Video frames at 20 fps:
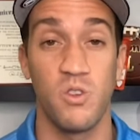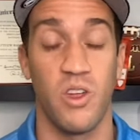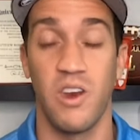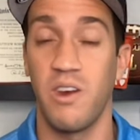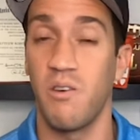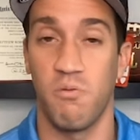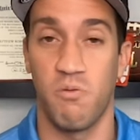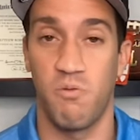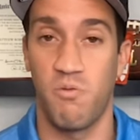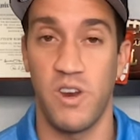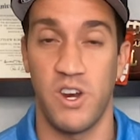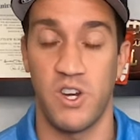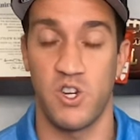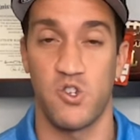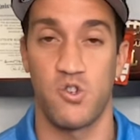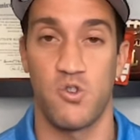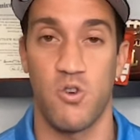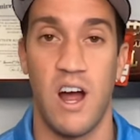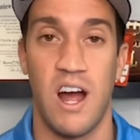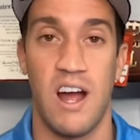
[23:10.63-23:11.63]
So they didn't
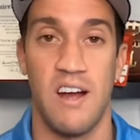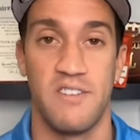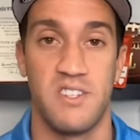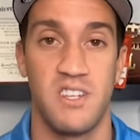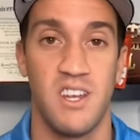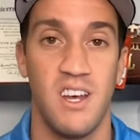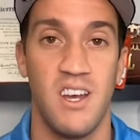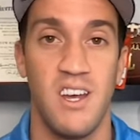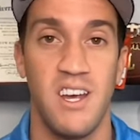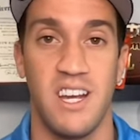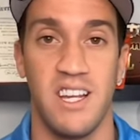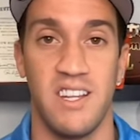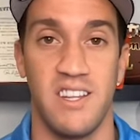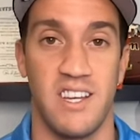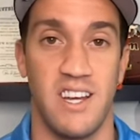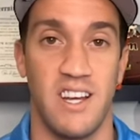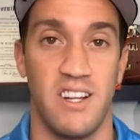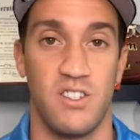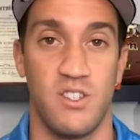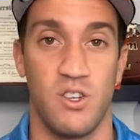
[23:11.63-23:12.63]
finish drives in
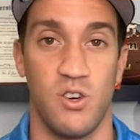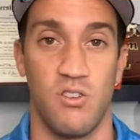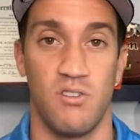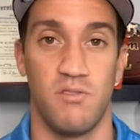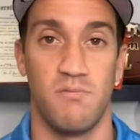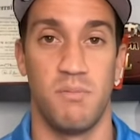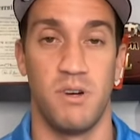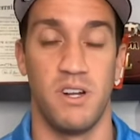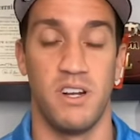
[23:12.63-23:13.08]
the end zone,